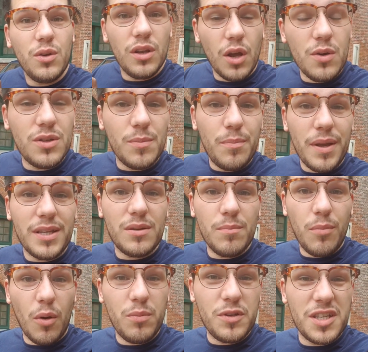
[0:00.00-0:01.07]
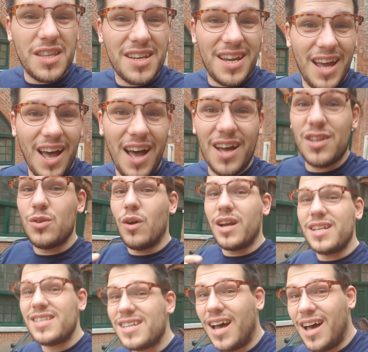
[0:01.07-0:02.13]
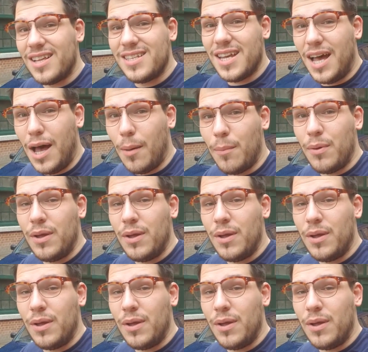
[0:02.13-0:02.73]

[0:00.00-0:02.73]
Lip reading: loads of bits and bobs to the car, so I can tart it up.